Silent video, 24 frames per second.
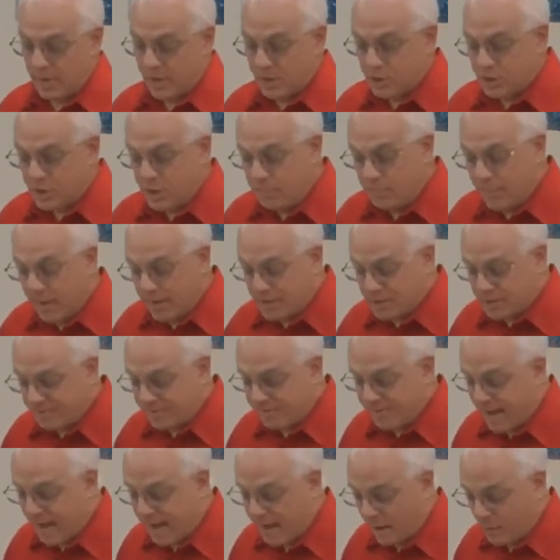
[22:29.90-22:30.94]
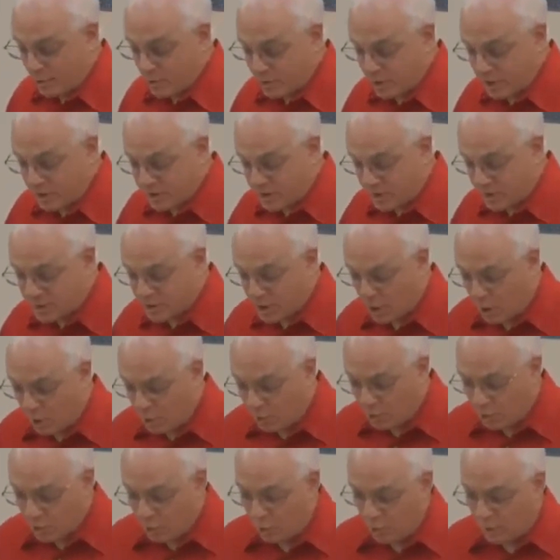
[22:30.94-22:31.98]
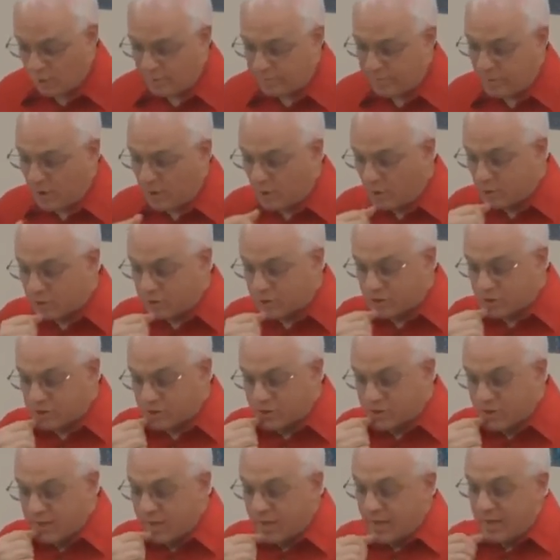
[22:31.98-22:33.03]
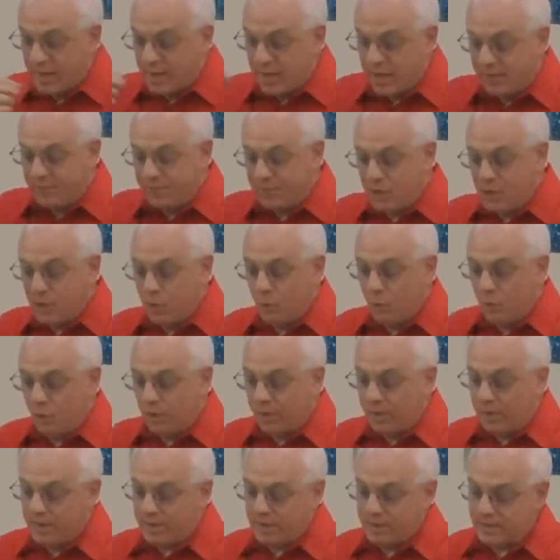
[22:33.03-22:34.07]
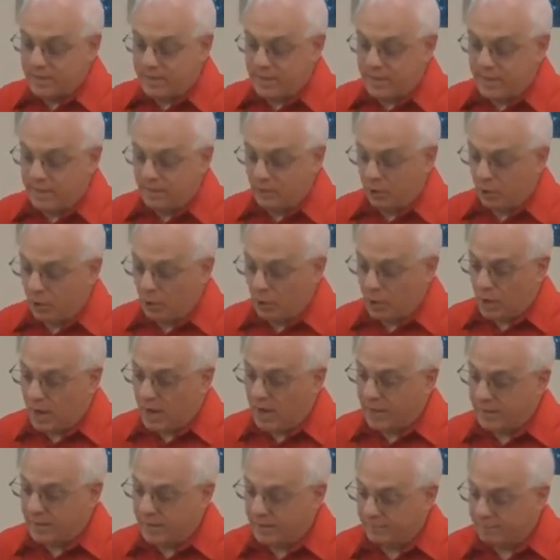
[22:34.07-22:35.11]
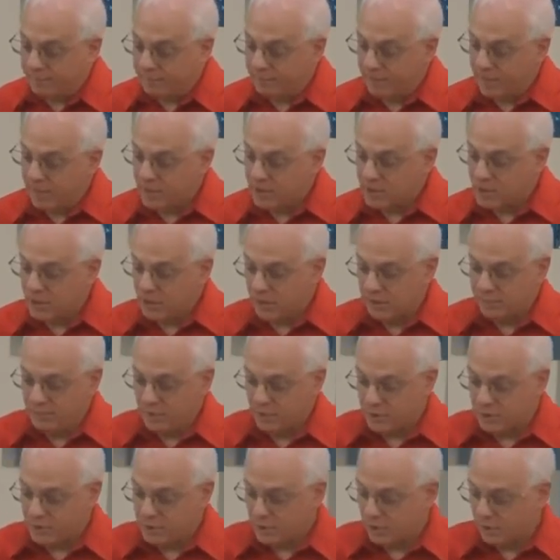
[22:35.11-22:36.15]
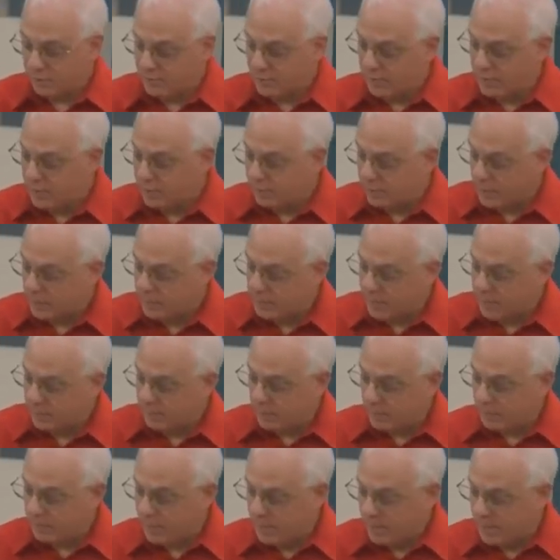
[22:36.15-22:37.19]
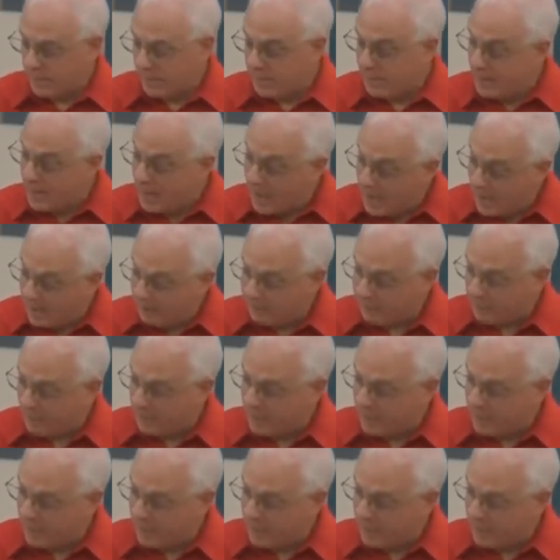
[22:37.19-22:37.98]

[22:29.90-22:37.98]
She makes a vow. She says, O Lord of hosts, if you will indeed look on the affliction of your servant and remember me and not